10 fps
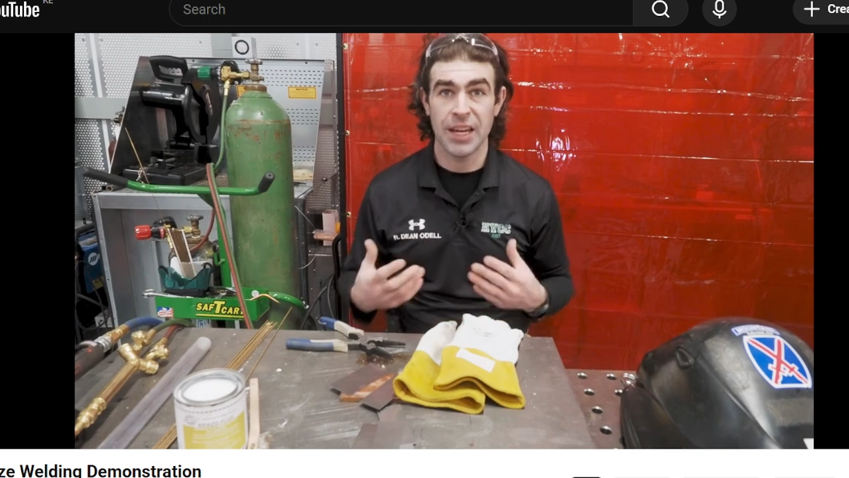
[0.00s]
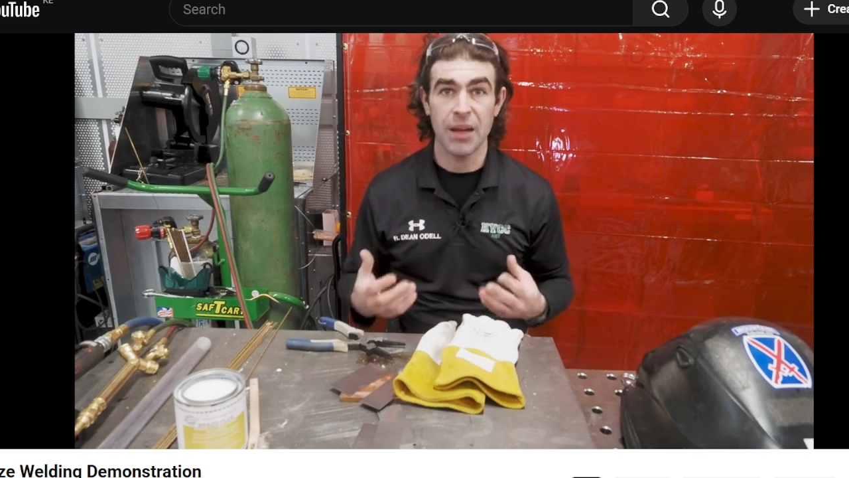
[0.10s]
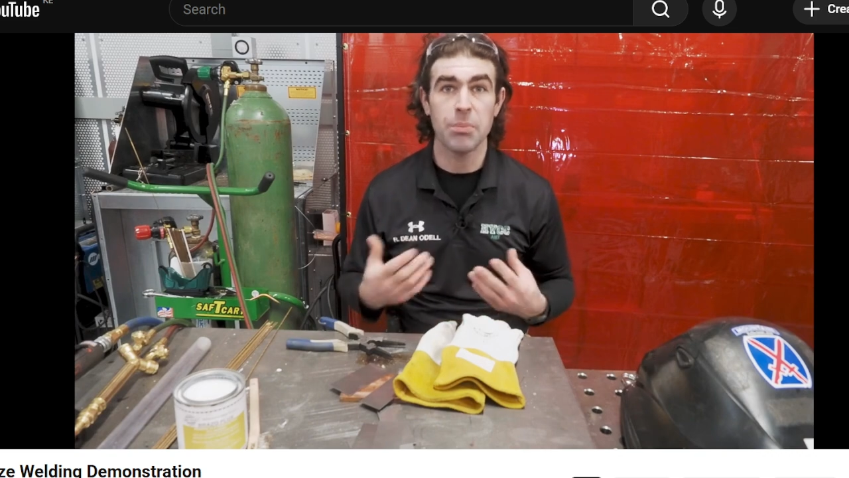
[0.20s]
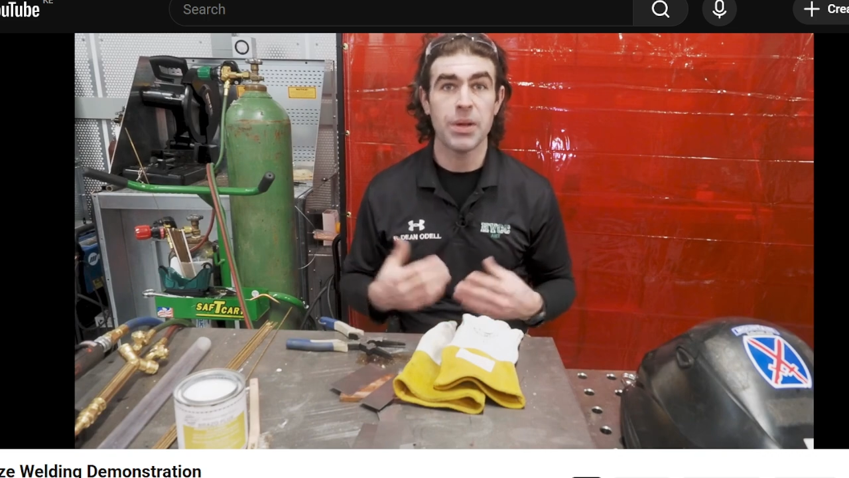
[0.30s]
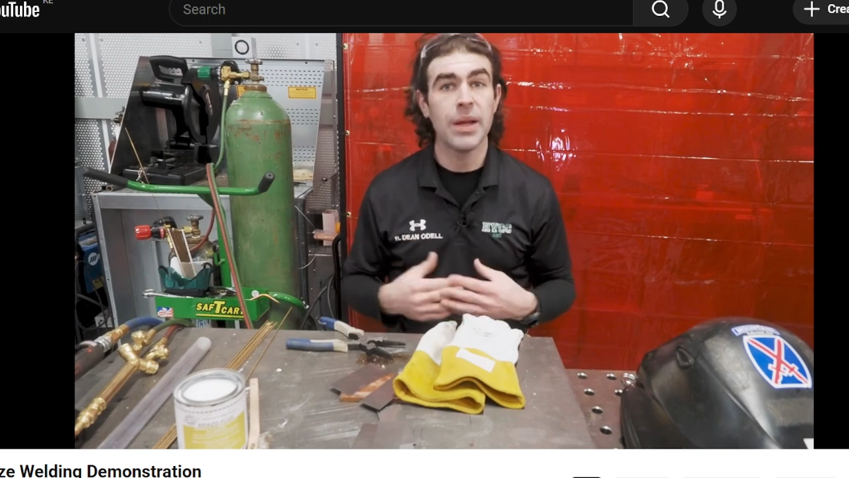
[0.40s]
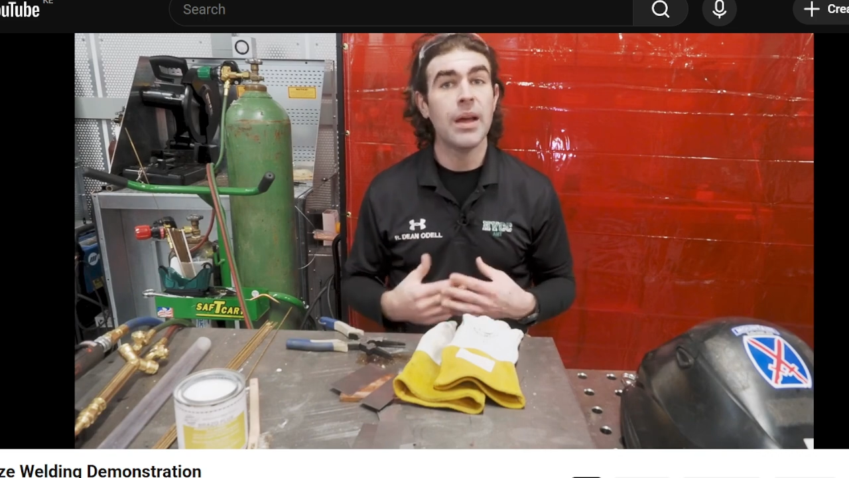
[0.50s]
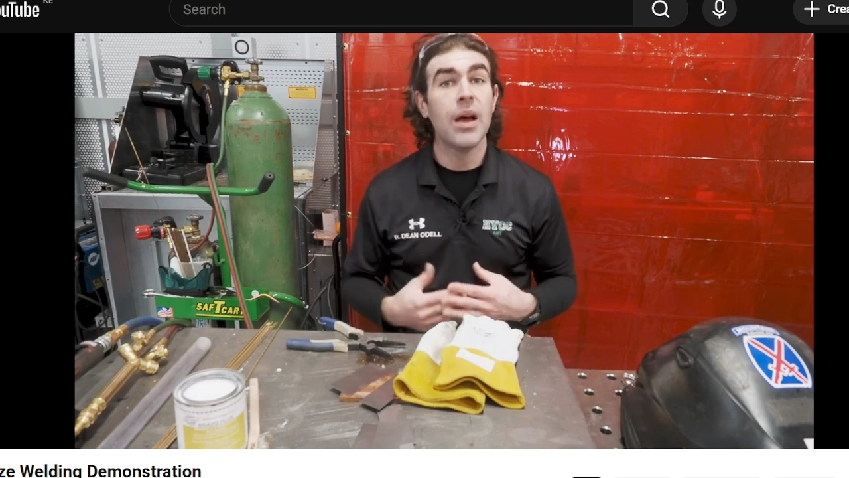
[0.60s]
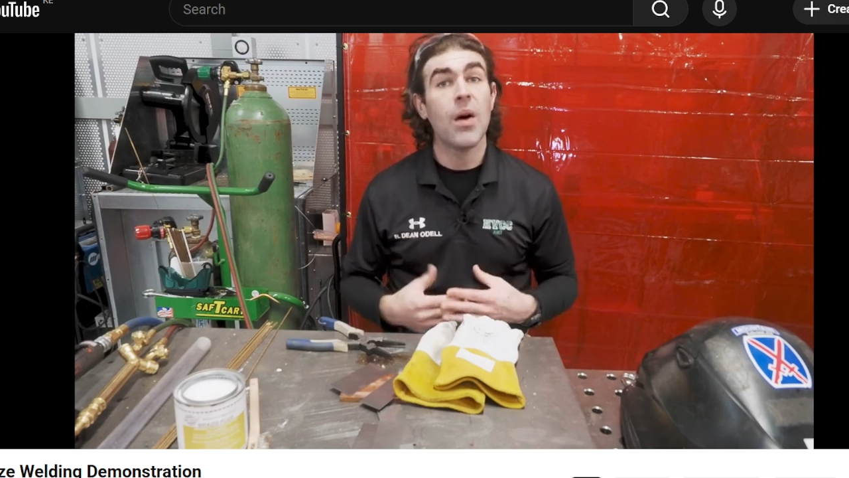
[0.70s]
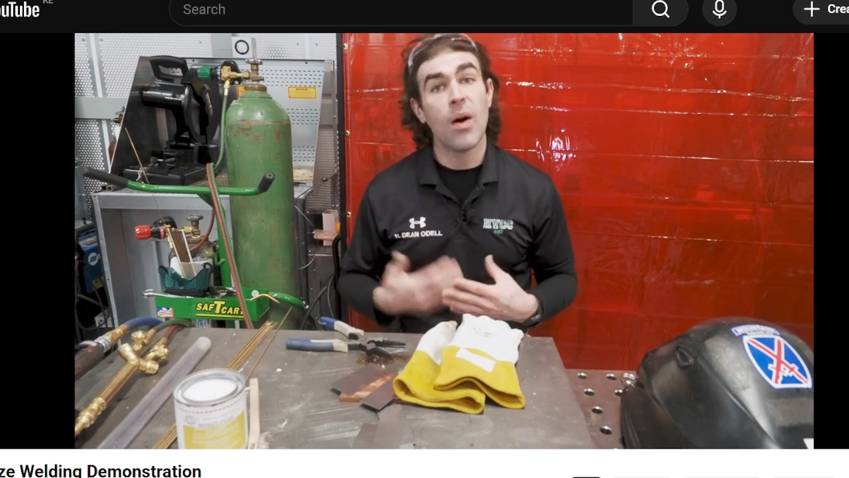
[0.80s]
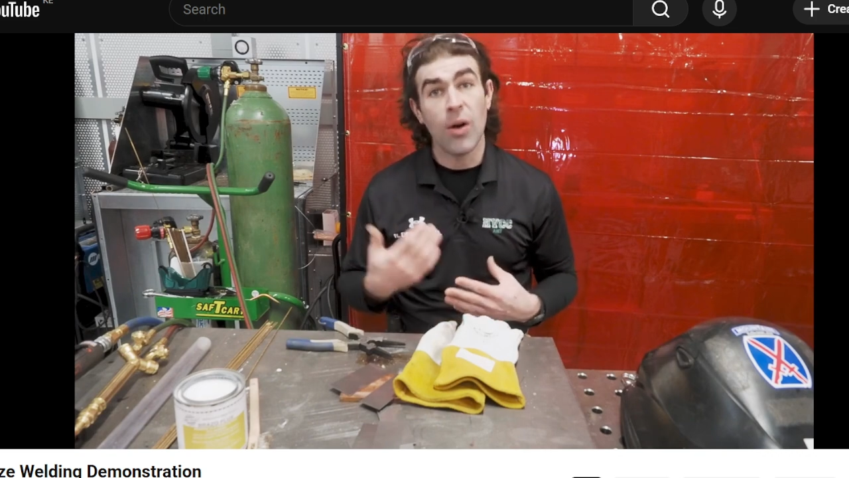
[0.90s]
up,
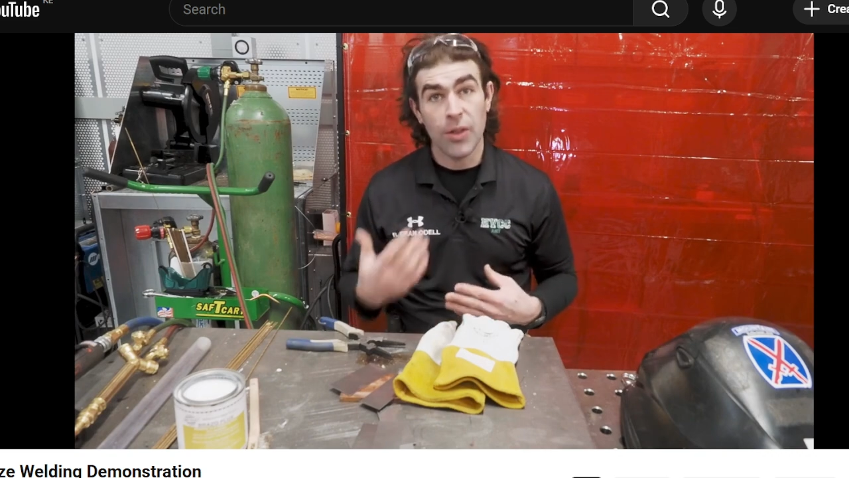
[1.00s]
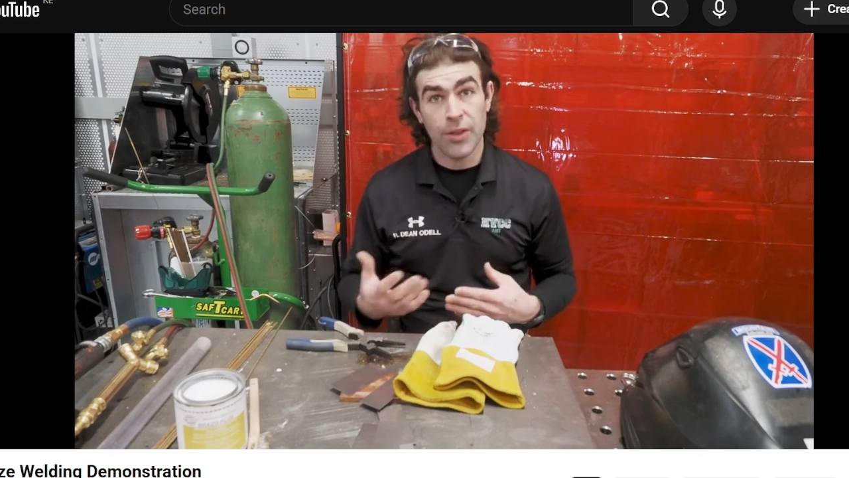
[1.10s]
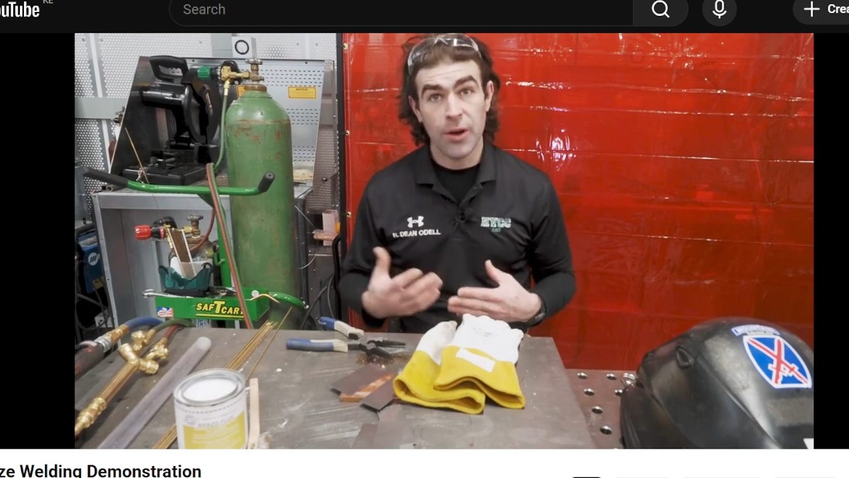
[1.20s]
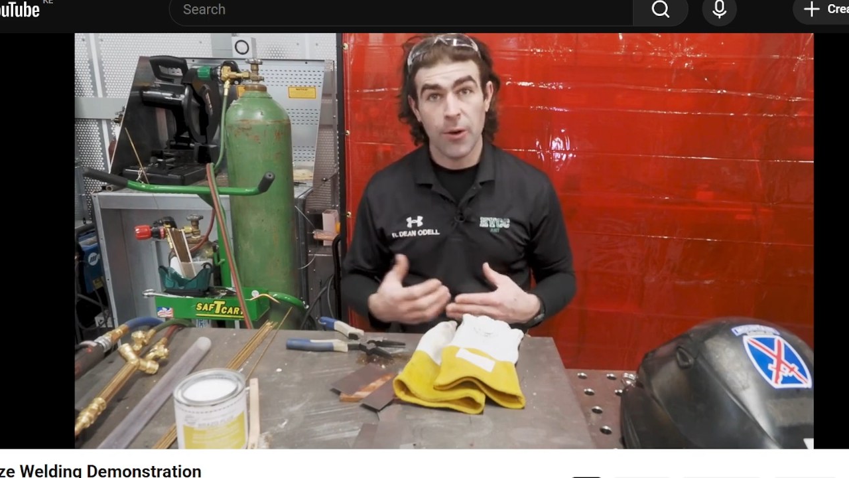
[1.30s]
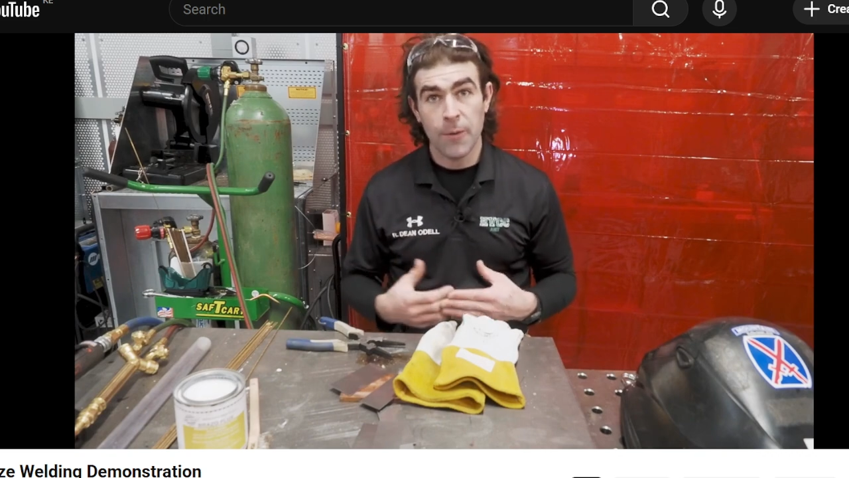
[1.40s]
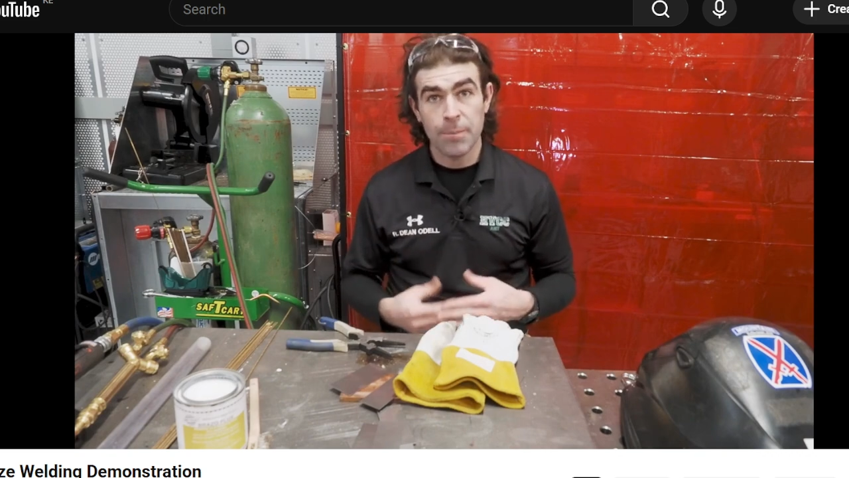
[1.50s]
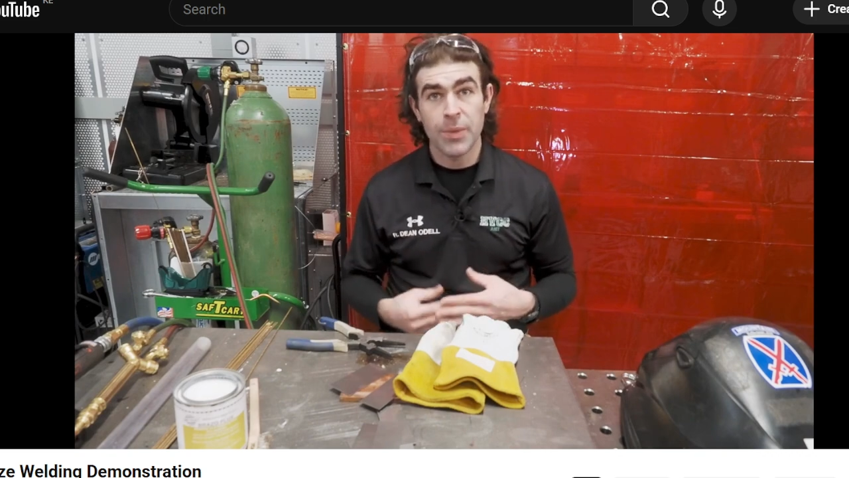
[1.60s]
although